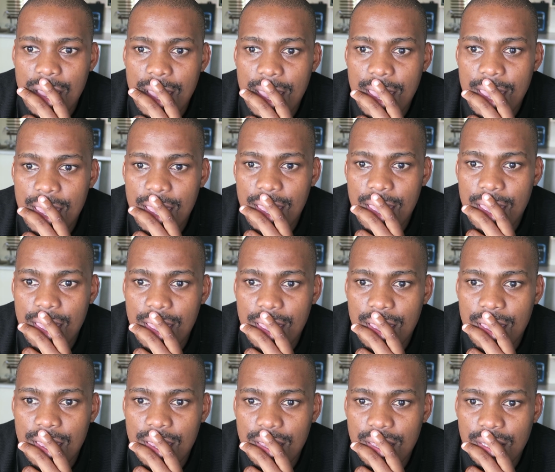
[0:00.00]

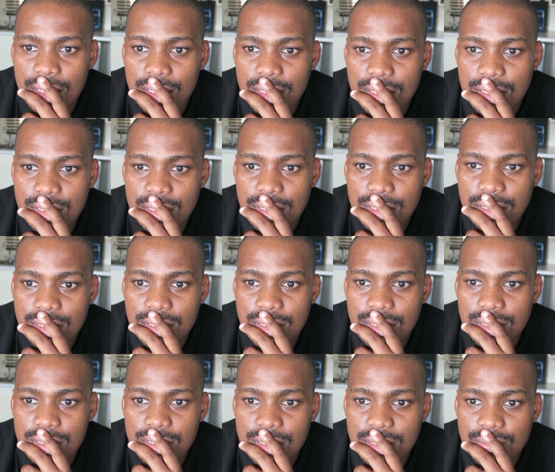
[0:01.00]

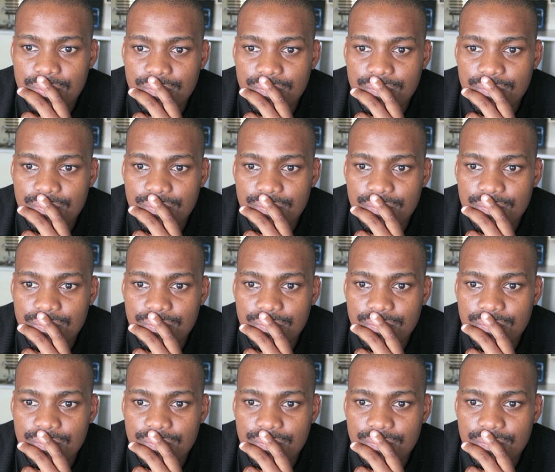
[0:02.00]
And